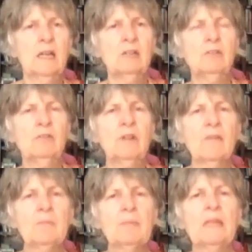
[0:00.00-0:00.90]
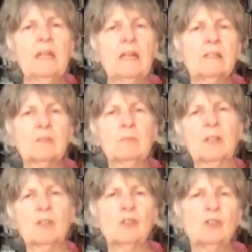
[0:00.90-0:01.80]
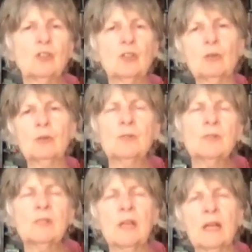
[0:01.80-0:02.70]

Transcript: you haven't been getting as much juice.